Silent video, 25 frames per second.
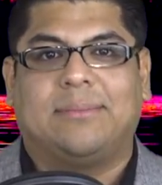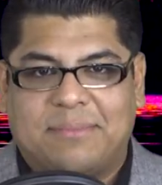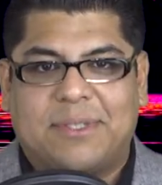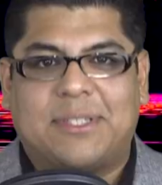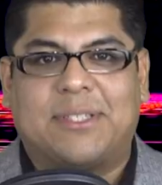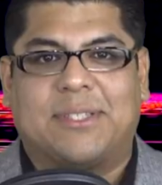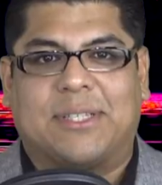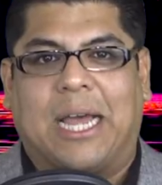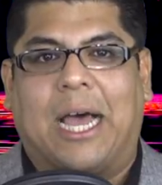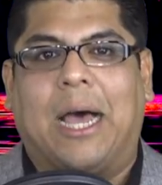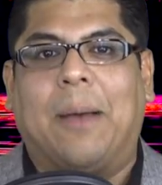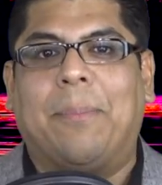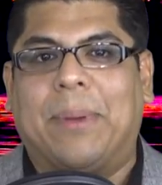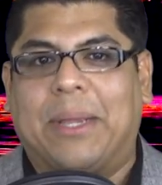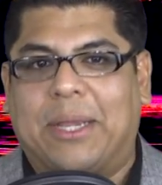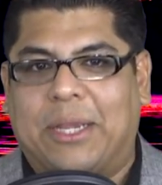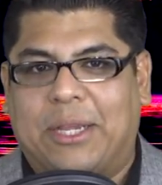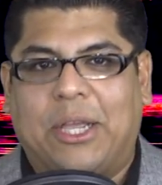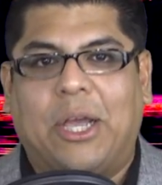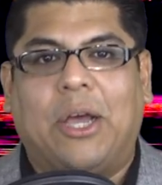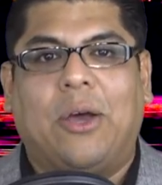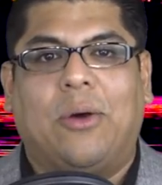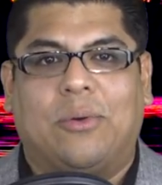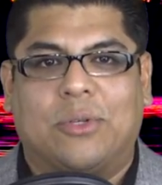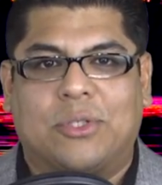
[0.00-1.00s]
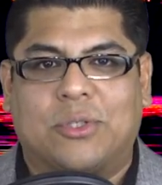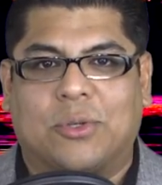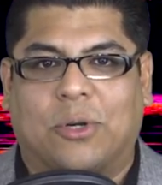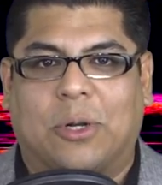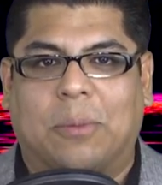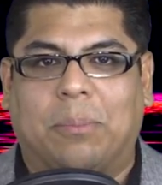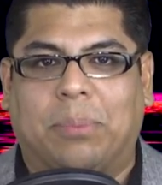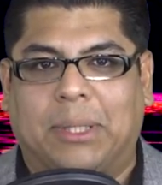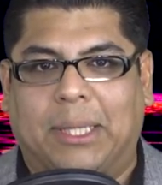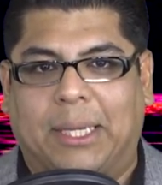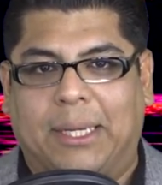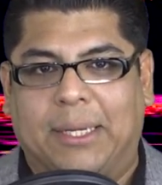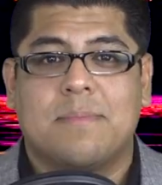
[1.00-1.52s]
stop and go sort
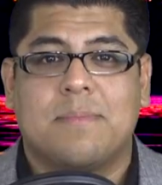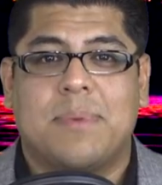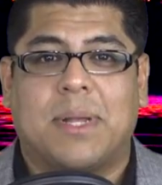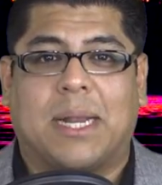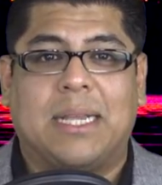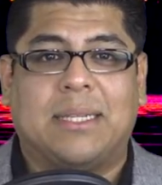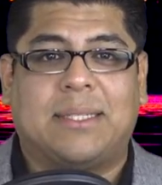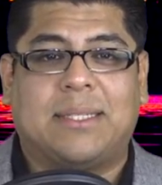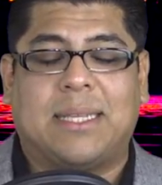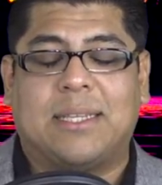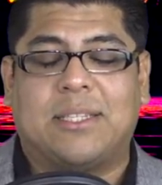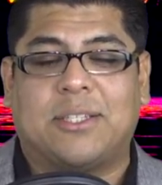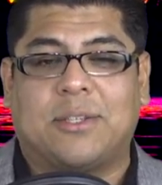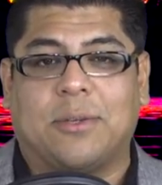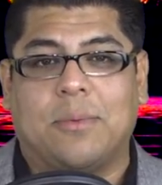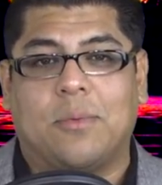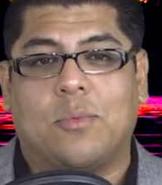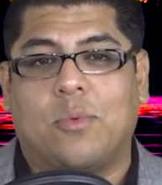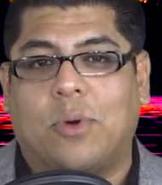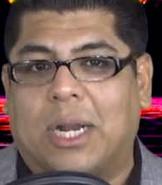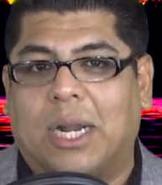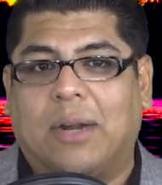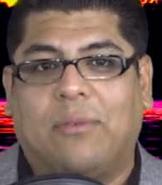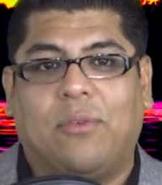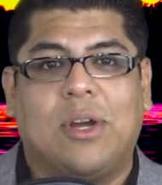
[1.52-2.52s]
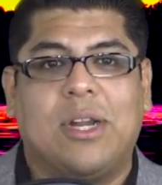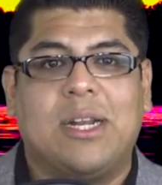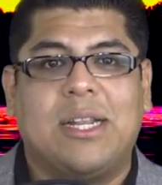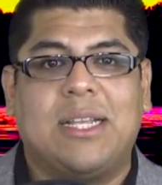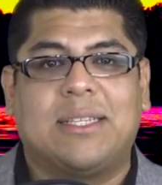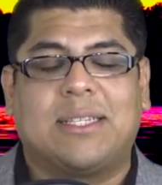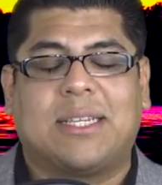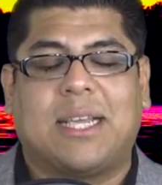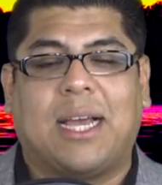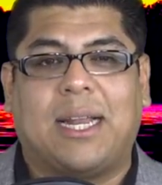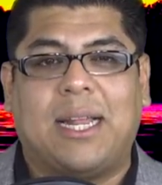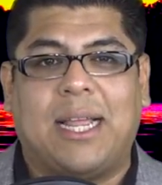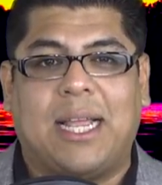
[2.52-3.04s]
of play. But I said to him, whatever it
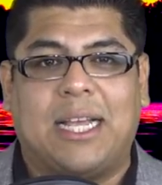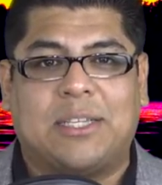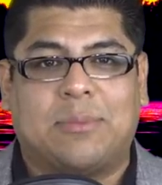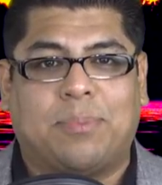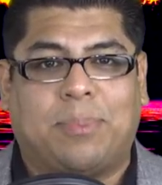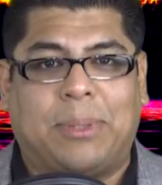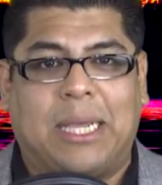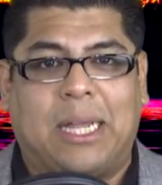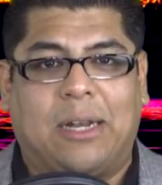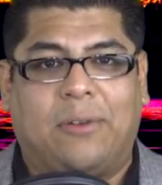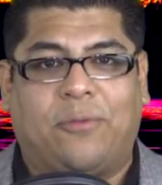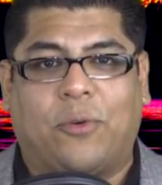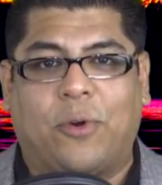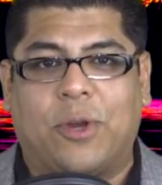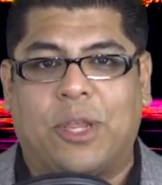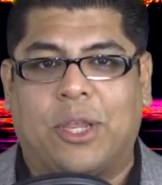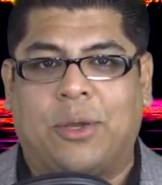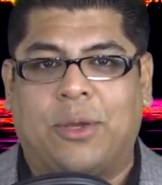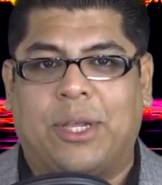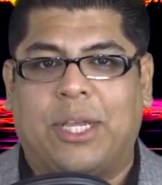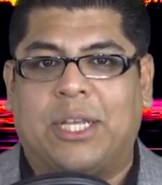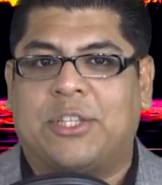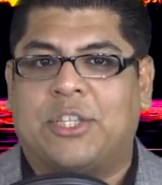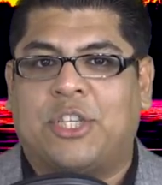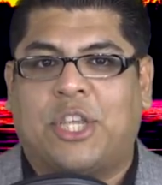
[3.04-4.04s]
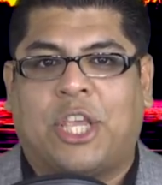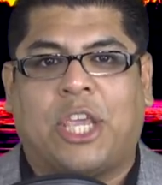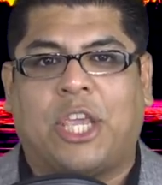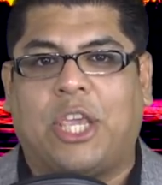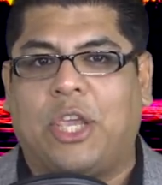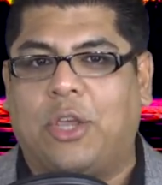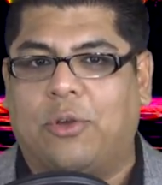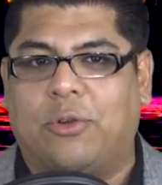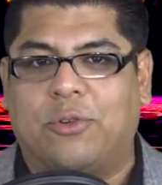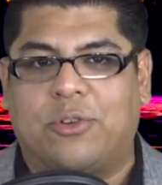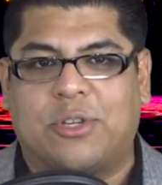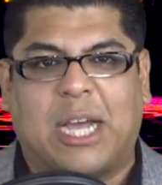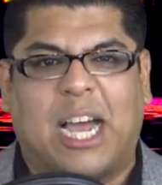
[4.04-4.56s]
is God has planned for you, it's
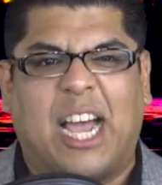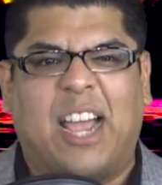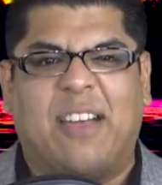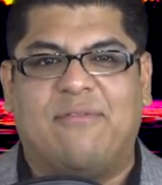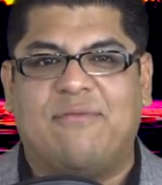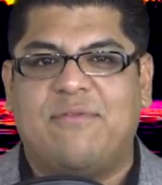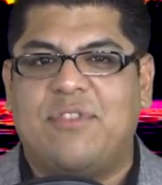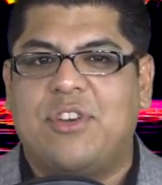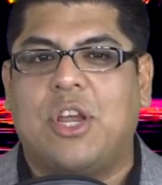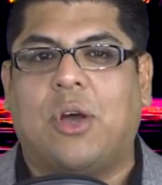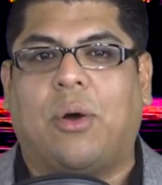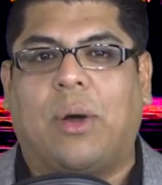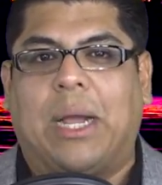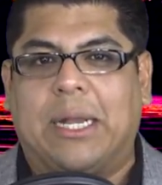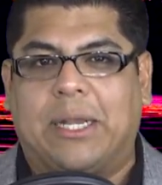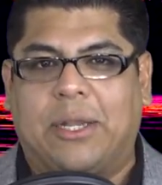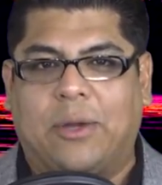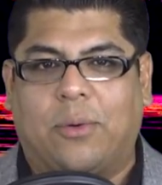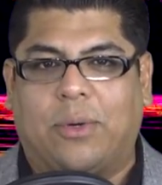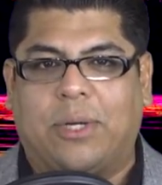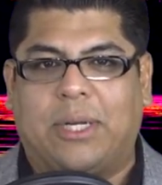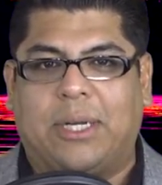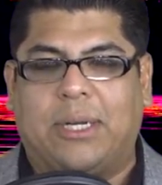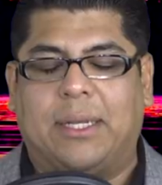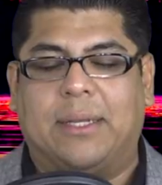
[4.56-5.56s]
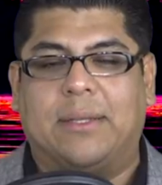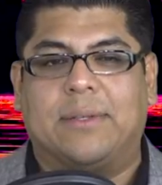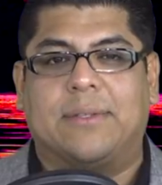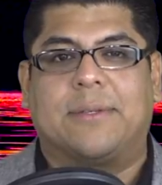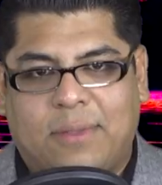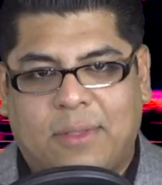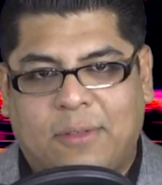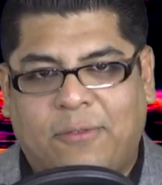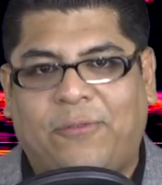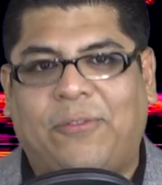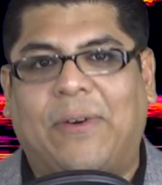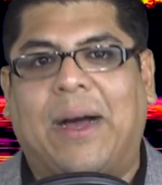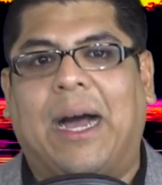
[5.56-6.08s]
huge. I have no idea what it is.
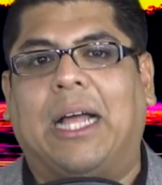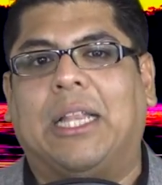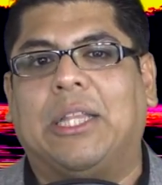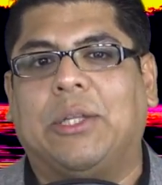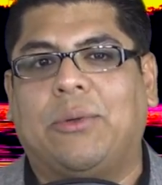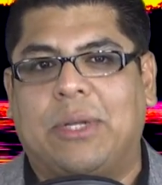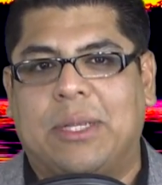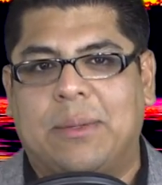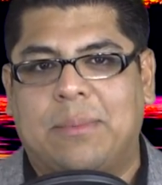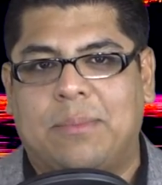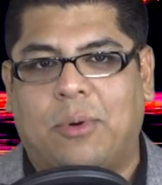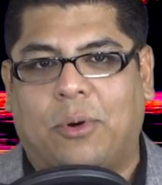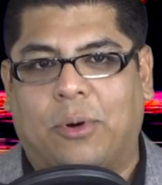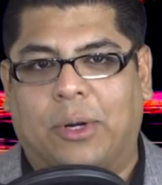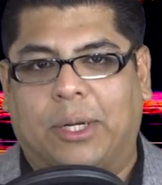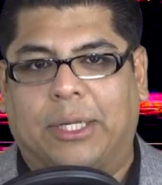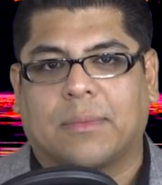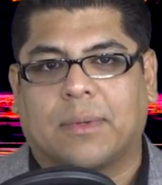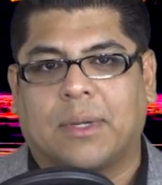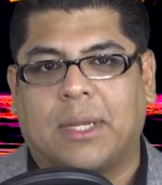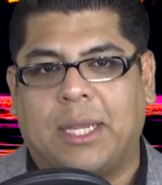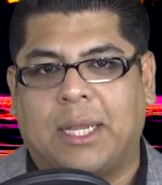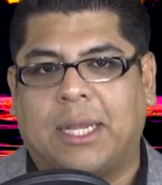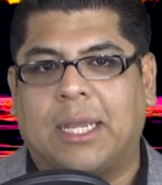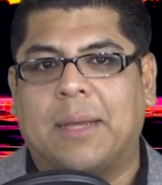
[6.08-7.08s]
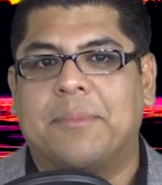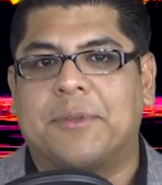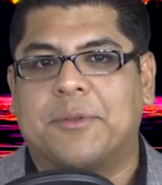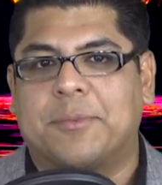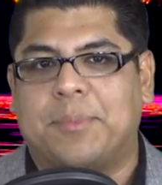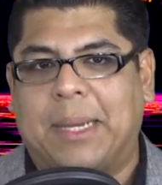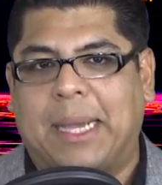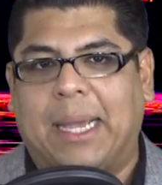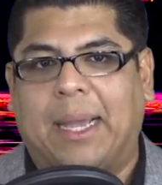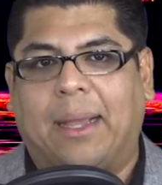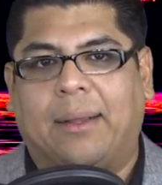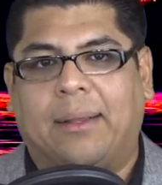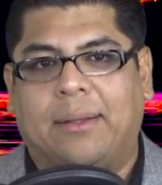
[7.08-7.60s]
The following morning, he comes
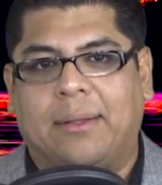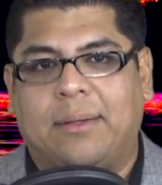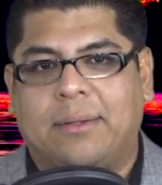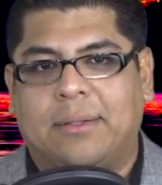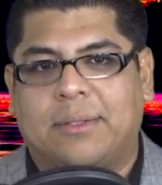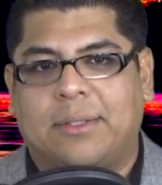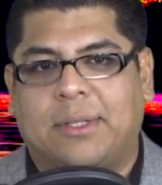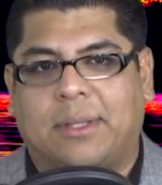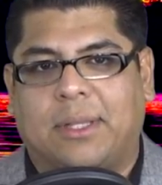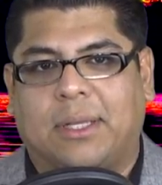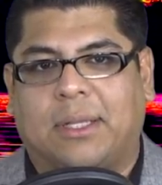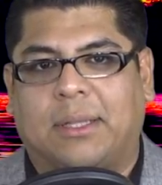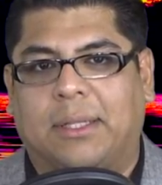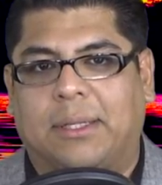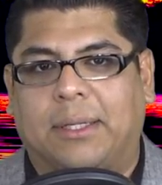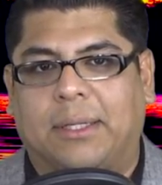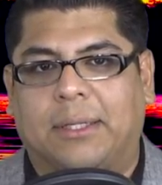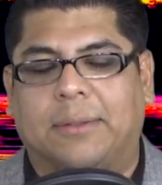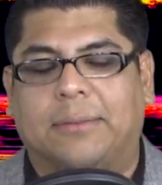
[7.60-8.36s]
back to the clinic